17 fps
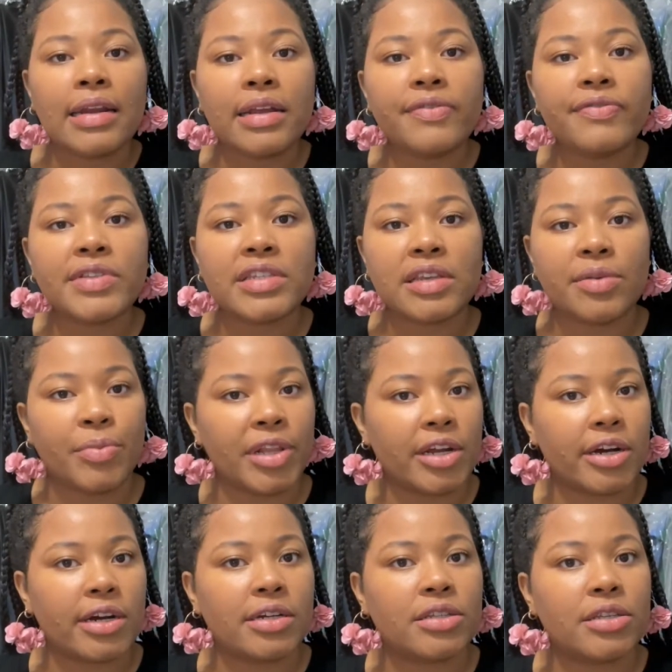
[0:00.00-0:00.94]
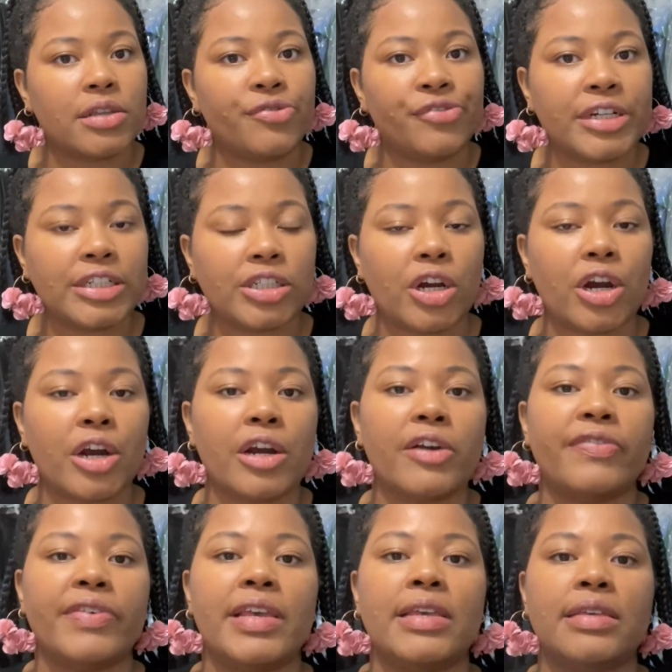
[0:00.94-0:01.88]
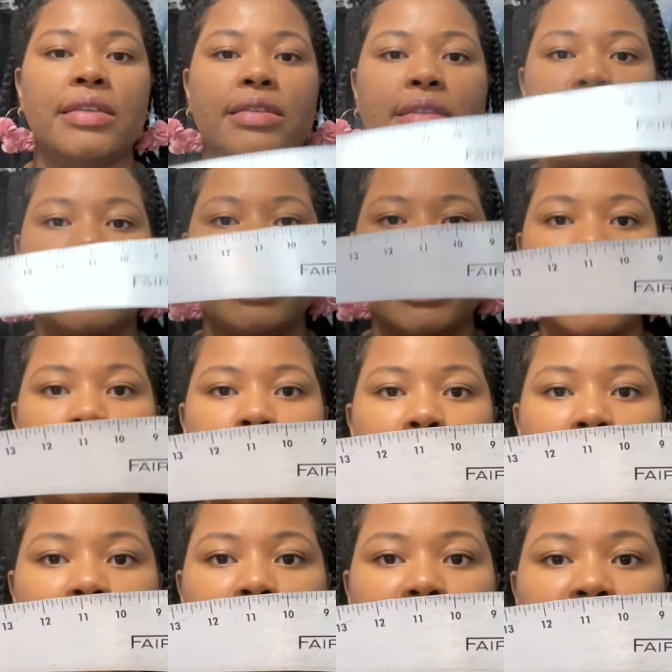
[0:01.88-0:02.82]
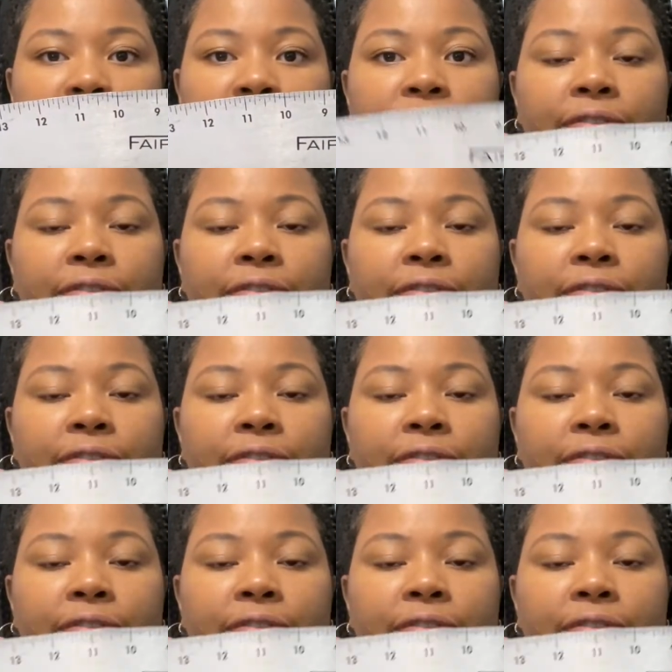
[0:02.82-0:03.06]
of similar to the French curve is the hip curve.